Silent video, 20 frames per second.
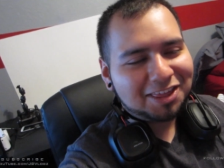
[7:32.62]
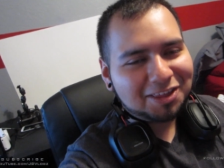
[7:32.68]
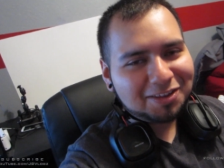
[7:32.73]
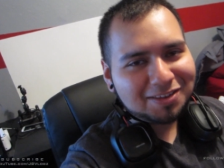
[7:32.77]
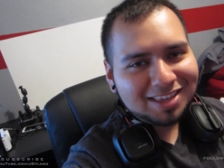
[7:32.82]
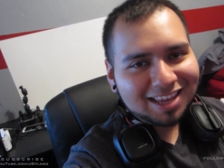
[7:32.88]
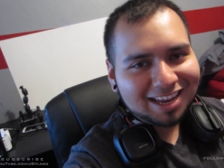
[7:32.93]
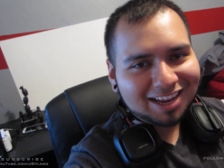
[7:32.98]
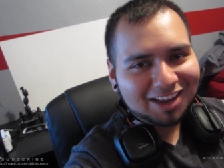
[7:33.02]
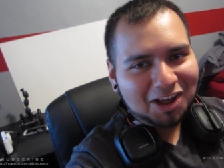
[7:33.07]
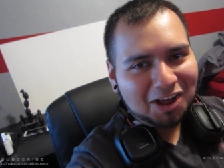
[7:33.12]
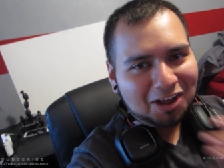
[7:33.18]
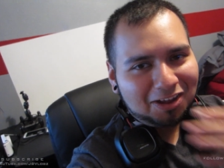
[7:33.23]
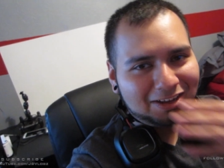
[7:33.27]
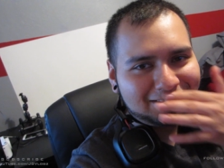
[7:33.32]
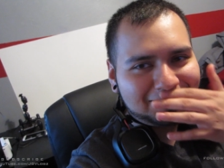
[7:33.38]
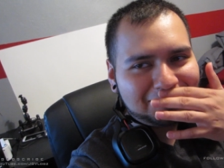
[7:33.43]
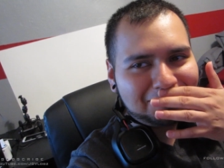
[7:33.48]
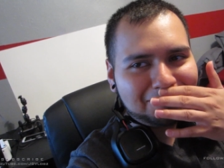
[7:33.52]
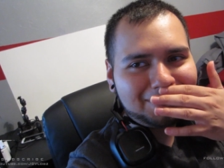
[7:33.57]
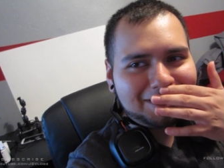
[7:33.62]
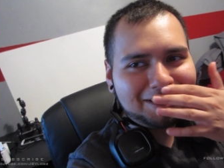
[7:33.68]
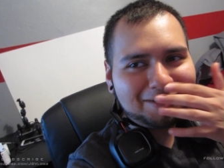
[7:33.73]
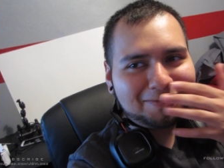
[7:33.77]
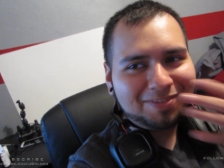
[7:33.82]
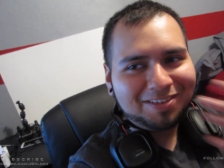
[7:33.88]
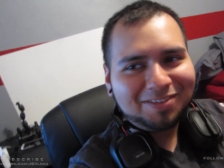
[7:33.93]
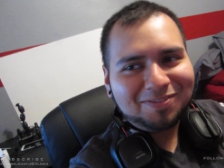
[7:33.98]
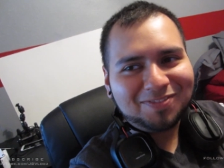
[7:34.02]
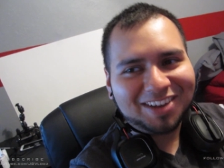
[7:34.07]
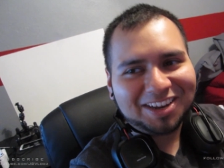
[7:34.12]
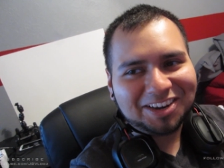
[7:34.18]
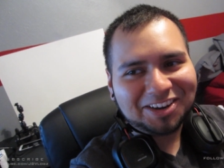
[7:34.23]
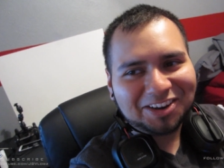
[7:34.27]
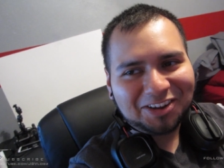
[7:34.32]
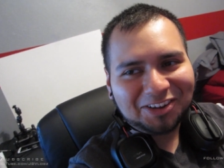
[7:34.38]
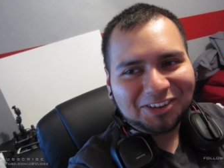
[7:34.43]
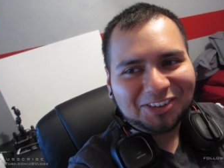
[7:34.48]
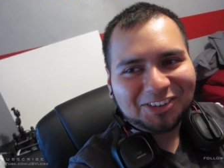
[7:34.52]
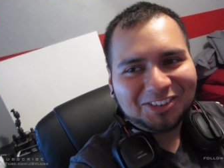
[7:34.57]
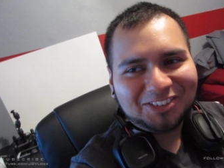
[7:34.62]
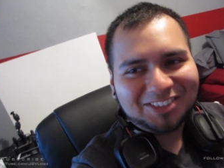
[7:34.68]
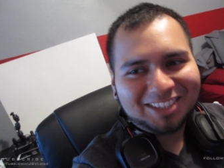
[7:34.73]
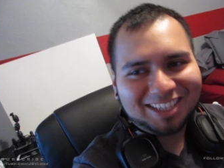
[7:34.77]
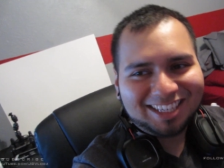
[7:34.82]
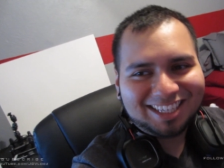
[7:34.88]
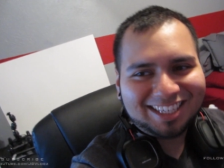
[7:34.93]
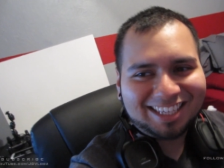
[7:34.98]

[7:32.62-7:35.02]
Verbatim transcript: she was like all zoomed up in my nose and